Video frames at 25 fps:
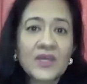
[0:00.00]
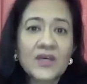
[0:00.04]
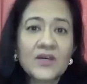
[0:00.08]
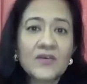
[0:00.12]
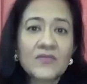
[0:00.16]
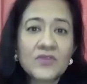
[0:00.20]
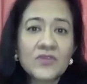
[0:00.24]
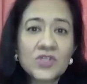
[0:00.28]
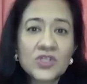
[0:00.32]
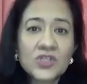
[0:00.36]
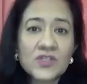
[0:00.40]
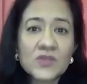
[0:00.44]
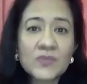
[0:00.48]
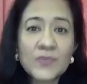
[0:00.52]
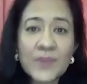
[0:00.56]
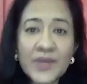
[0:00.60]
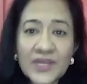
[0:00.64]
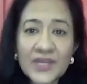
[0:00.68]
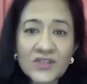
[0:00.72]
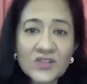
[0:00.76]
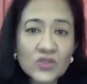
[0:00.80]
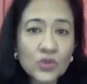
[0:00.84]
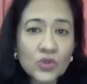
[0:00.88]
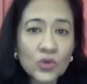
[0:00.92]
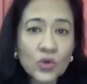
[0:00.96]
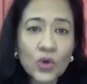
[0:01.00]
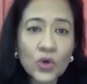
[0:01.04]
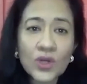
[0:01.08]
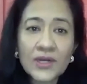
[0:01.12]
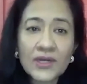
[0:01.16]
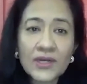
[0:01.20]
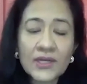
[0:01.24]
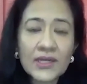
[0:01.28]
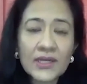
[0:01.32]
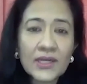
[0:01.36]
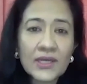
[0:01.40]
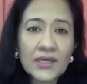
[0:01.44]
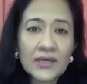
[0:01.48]
which is based on
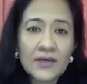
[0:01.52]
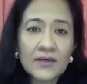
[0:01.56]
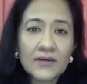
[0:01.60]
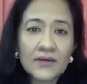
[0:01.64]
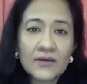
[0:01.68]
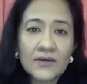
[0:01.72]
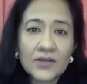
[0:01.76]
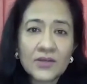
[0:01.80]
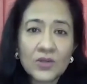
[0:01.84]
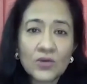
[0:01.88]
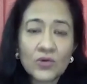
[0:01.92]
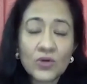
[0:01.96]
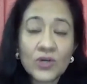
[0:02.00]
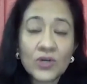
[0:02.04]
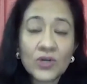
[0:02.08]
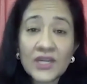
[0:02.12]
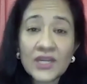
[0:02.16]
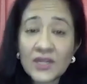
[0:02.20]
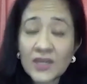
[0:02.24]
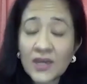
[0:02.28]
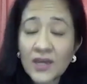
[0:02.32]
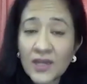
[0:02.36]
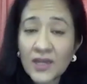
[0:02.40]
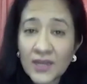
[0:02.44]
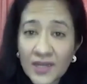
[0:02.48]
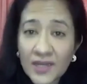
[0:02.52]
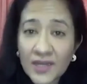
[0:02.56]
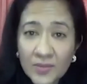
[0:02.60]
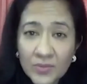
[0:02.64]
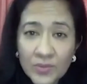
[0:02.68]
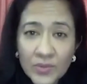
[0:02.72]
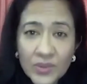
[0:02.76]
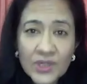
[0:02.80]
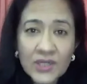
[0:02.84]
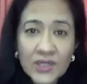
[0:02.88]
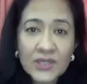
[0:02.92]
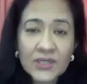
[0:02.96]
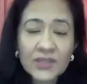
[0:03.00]

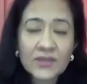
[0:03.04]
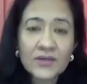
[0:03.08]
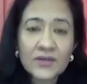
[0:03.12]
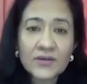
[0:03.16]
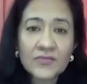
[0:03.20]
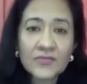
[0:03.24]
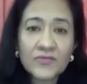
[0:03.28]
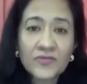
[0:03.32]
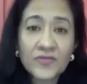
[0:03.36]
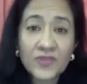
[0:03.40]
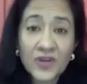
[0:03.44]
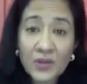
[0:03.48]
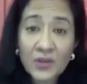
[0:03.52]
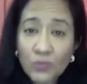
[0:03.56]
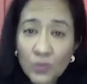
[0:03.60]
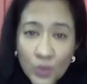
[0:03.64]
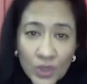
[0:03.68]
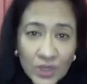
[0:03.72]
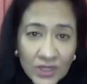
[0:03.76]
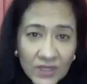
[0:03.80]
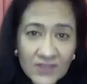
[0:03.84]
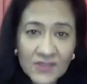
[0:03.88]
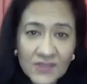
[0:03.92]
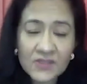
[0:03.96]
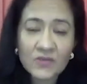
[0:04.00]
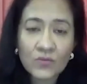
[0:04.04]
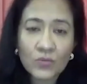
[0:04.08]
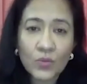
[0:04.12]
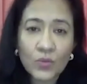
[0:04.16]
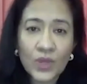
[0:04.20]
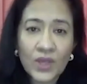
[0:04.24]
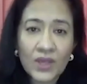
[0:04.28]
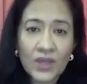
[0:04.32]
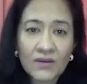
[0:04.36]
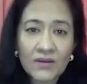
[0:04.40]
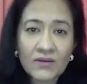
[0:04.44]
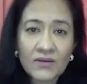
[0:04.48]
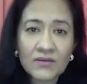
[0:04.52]
data-enabled frameworks
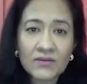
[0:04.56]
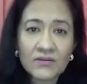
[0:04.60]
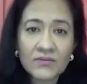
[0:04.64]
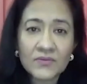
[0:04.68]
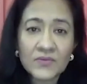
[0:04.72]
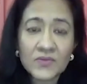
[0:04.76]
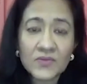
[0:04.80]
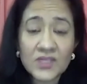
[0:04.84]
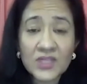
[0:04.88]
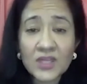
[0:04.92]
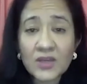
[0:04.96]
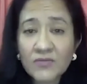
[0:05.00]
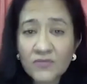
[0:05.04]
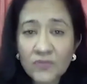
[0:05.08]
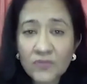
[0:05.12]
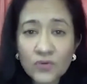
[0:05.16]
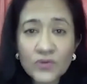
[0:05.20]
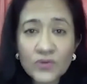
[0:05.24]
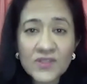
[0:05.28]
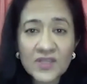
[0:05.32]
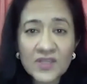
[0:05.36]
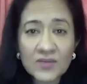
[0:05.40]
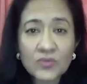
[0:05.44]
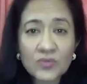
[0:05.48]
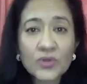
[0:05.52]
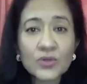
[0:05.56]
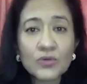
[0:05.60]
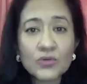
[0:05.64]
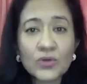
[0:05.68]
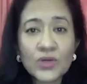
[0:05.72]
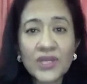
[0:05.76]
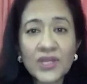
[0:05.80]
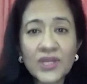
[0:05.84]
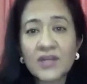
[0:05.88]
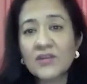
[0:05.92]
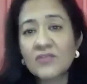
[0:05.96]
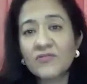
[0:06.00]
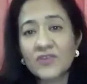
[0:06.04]
where CFO is able to
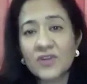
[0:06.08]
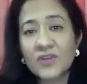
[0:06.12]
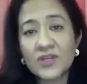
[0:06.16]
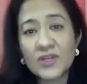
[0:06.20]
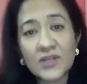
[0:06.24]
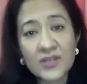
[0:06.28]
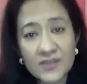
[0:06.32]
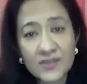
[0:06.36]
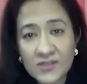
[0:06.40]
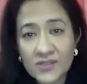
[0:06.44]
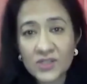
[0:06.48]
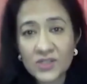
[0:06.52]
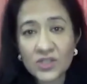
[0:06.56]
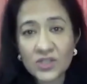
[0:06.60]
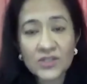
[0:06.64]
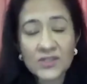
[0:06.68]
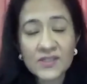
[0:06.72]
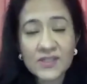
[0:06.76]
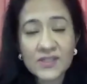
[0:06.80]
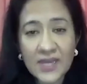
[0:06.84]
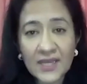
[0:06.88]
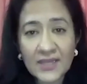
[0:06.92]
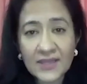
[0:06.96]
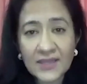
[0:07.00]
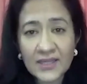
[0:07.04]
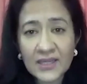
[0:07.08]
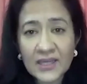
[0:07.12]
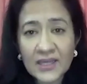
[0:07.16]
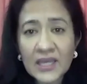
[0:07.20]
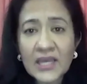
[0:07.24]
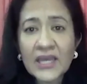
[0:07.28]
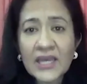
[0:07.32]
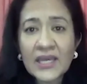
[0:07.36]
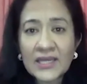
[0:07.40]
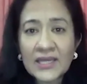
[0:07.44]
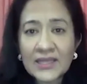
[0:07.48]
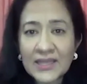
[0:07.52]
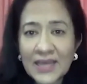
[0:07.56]
take difficult decisions. I think
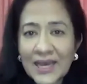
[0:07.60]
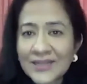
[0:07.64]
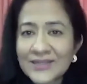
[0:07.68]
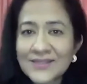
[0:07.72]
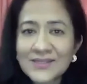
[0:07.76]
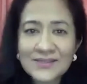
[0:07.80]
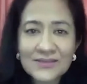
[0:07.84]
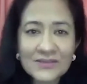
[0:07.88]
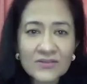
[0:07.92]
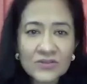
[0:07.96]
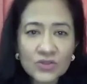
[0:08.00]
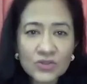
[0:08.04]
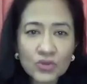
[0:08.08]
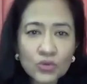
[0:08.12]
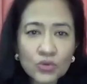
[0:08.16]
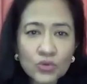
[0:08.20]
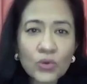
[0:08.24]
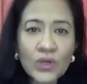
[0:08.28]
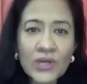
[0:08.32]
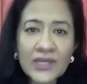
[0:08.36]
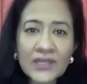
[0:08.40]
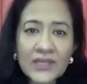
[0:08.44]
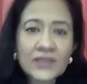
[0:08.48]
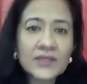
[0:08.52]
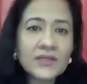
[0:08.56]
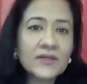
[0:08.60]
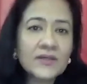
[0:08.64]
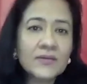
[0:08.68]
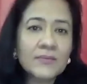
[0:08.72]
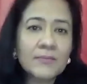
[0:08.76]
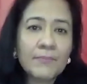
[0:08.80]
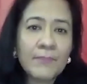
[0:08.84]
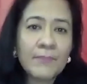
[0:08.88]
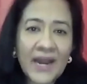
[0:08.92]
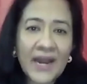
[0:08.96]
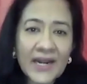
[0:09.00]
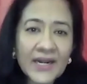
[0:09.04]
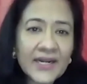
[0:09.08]
that's truly the
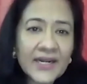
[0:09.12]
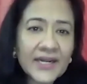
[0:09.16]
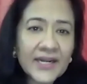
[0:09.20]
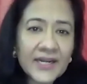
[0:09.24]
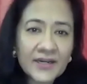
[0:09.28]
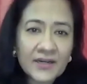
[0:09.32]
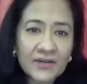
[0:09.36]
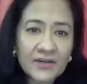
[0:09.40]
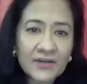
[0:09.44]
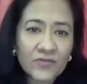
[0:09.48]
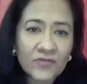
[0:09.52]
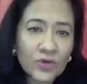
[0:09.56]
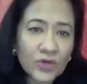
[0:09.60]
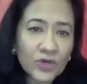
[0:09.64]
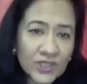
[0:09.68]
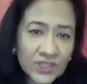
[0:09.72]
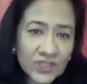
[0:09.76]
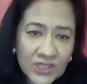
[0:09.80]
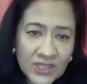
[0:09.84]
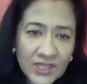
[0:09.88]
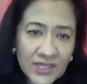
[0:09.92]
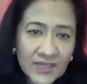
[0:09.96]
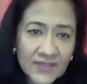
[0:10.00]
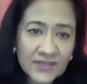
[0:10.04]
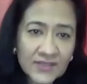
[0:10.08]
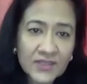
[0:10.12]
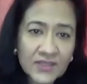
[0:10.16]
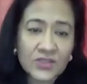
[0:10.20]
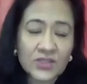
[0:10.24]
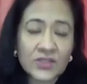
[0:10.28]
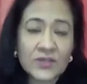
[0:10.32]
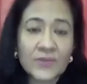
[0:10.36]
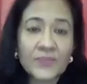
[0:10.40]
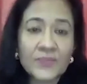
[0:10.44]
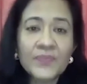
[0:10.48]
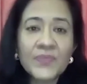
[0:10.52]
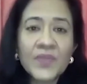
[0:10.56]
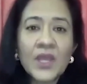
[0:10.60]
mandate for digitization.
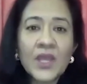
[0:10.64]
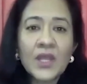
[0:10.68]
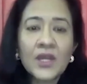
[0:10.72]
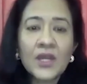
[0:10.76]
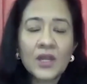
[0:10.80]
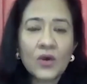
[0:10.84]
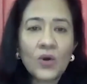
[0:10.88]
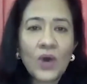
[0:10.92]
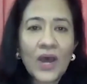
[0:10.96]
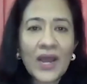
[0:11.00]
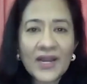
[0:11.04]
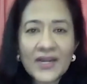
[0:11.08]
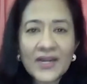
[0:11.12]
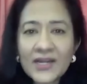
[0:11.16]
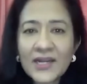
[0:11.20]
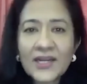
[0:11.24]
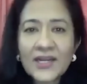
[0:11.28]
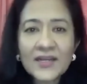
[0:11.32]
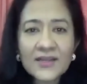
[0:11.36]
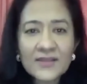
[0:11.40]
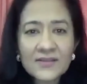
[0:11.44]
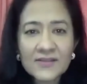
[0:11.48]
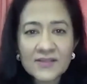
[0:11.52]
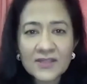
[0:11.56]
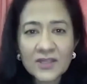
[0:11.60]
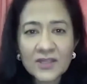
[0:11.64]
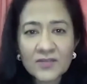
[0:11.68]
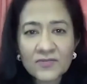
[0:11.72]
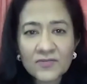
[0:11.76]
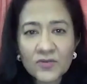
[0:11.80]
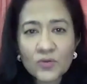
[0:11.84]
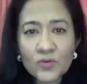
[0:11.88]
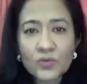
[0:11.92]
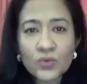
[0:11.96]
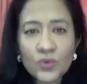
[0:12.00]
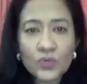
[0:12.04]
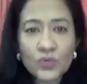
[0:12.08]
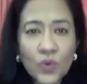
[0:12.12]
Now, ideally, a
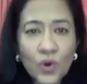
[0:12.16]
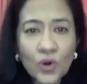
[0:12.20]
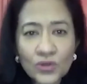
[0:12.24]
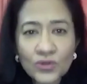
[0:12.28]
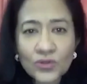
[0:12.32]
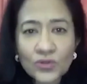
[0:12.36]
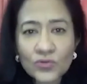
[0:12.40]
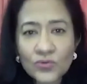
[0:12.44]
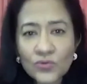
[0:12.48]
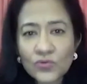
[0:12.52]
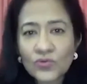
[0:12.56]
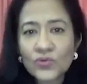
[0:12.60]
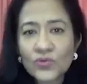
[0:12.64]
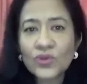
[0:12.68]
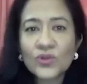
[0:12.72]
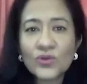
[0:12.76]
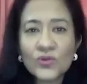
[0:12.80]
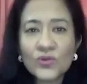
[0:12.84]
CFO would want to,